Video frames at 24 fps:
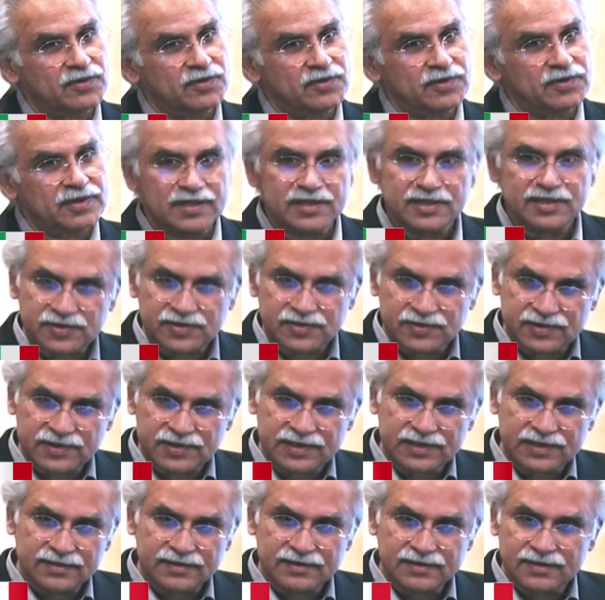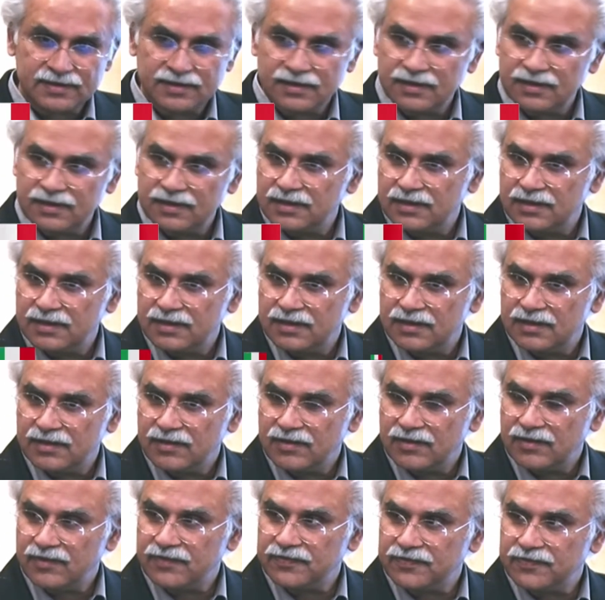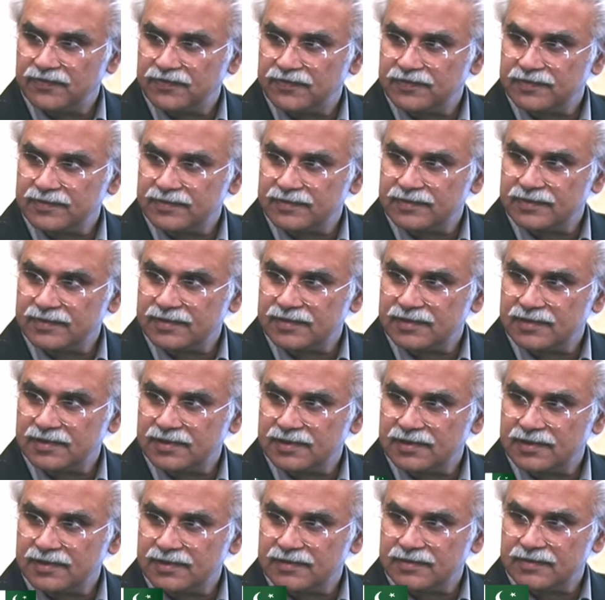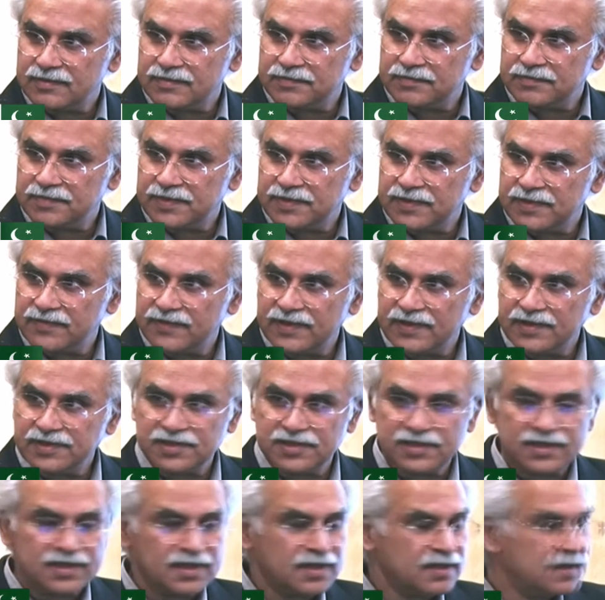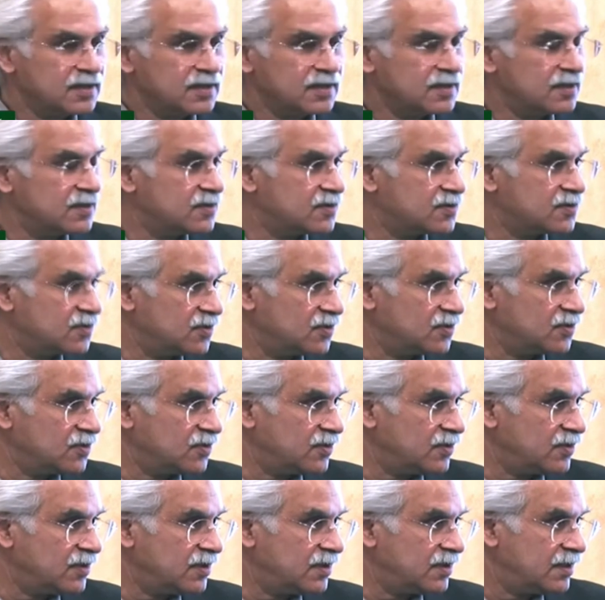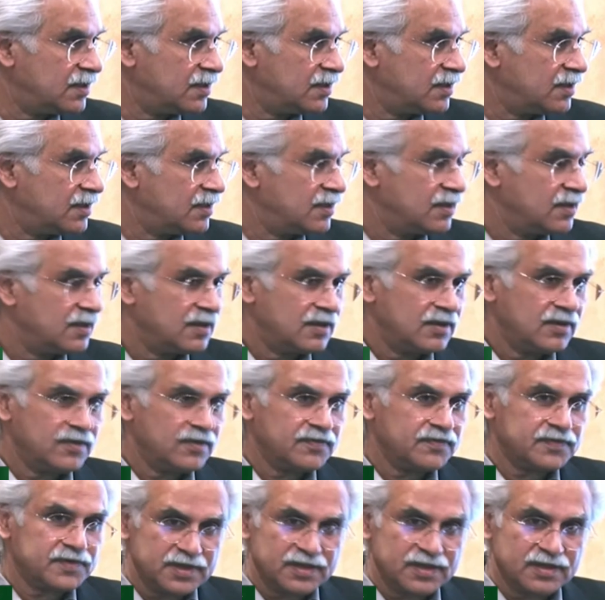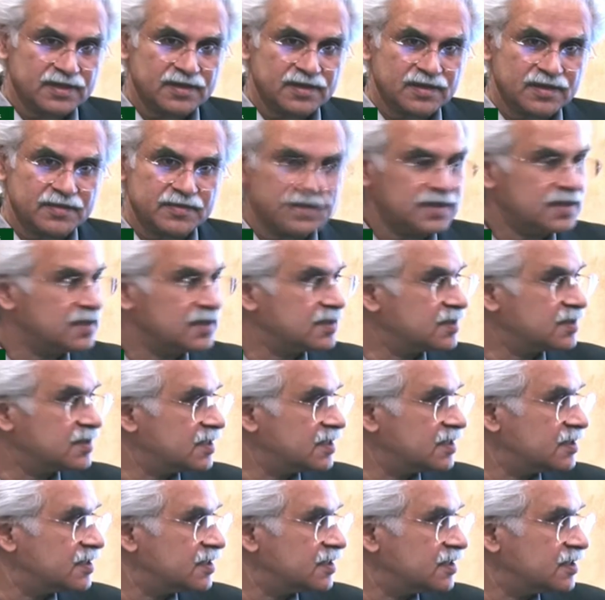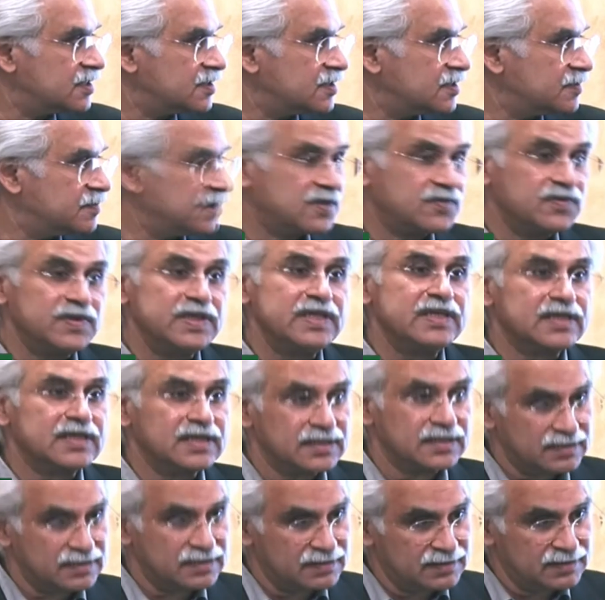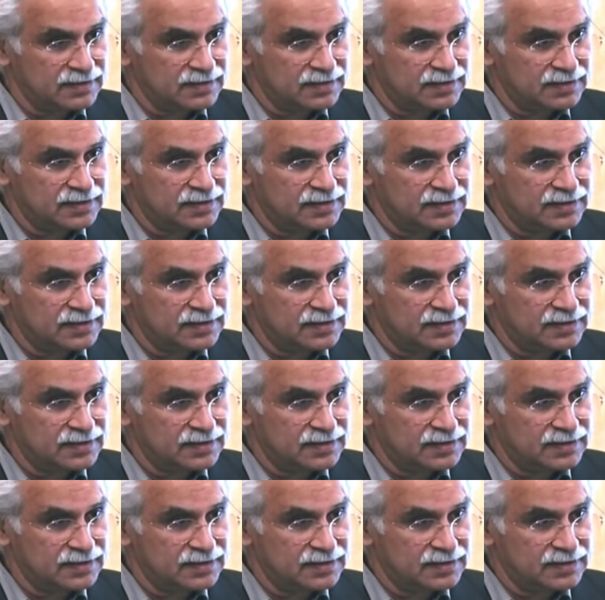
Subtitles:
in the history of prevention and control of communicable diseases between countries,